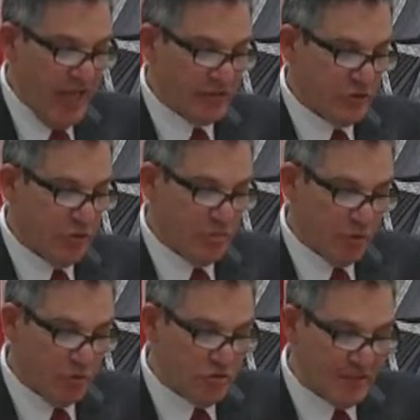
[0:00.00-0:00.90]
as you
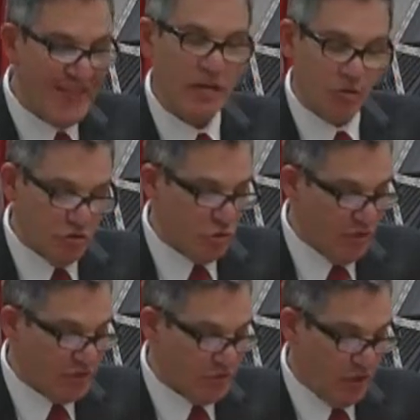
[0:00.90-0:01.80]
approach Carol's
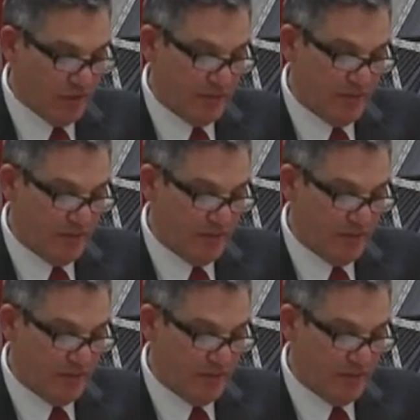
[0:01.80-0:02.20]
Restaurant